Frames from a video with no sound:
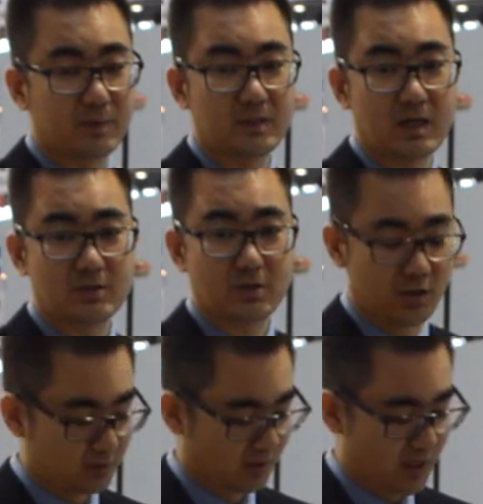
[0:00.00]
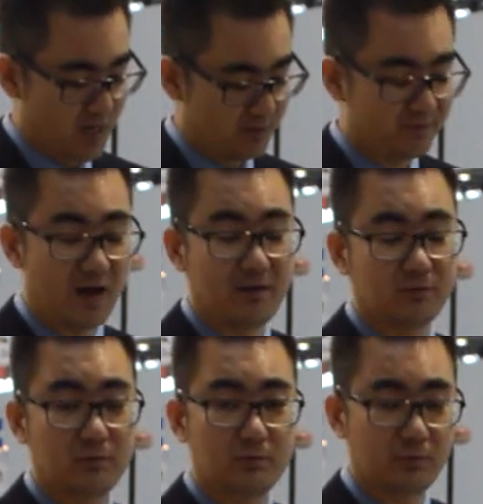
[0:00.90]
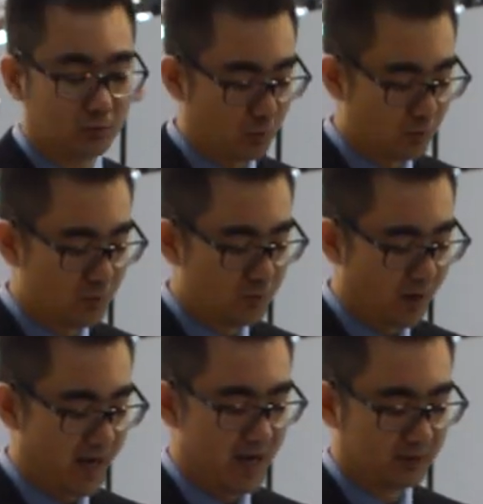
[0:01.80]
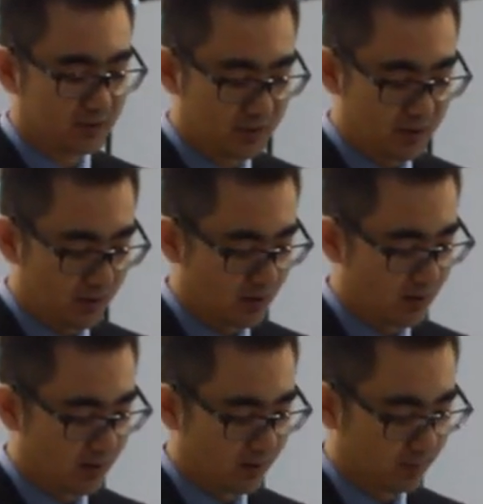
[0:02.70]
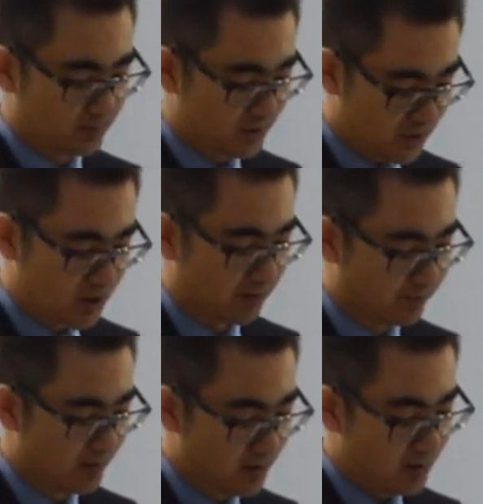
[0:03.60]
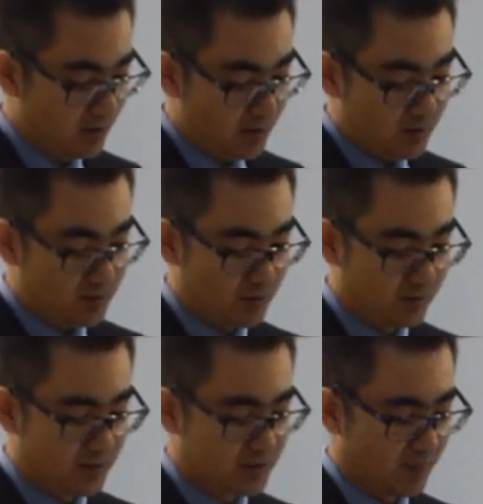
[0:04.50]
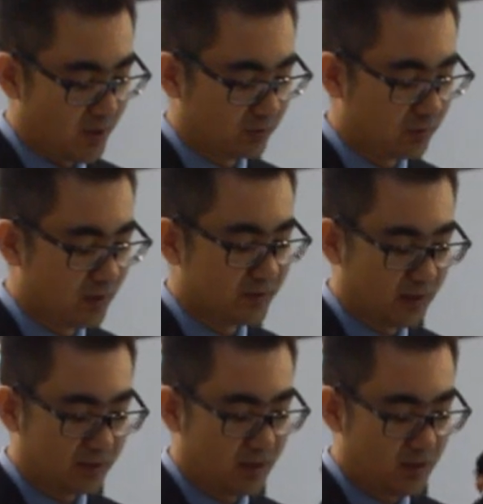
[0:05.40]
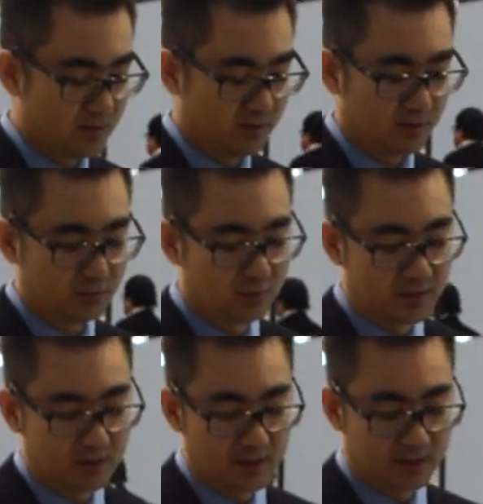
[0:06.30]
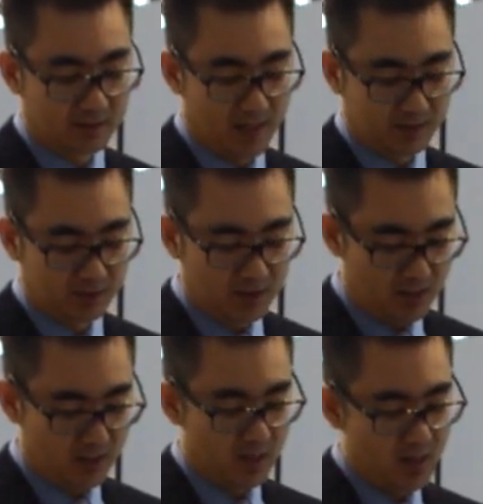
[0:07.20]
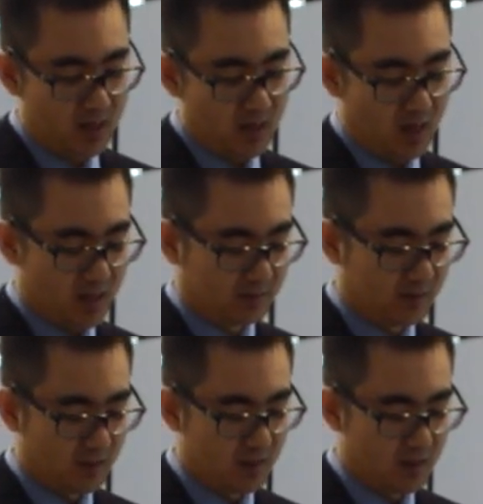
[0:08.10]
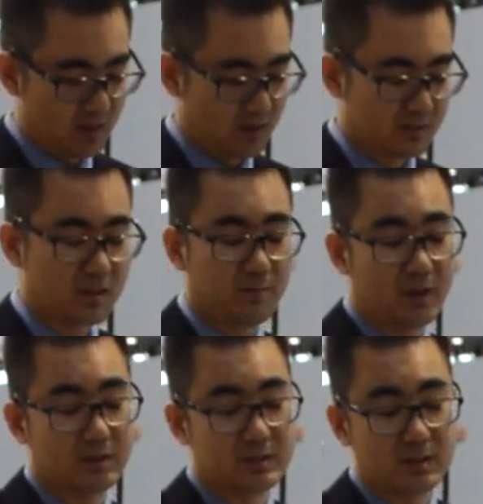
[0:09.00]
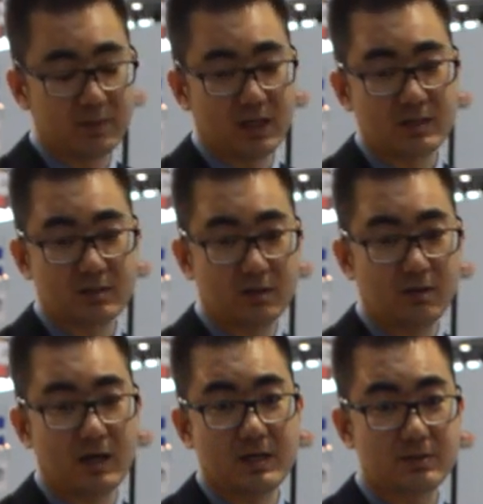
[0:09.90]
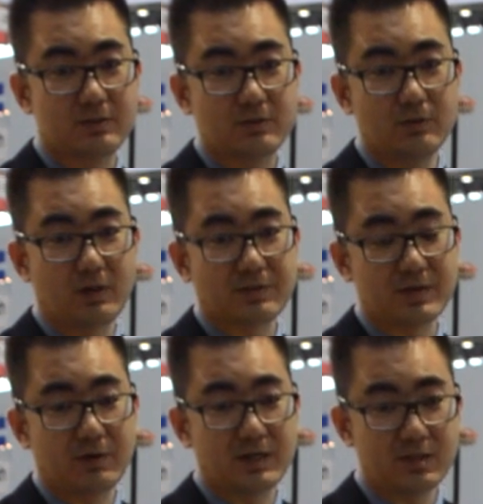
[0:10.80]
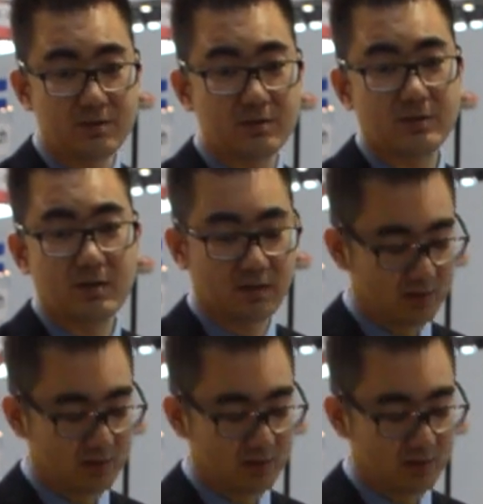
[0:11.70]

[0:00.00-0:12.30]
product called K five two eight G. So it supports two antenna, two antenna connector, and uh, support G P S, GLONASS, dual constellations.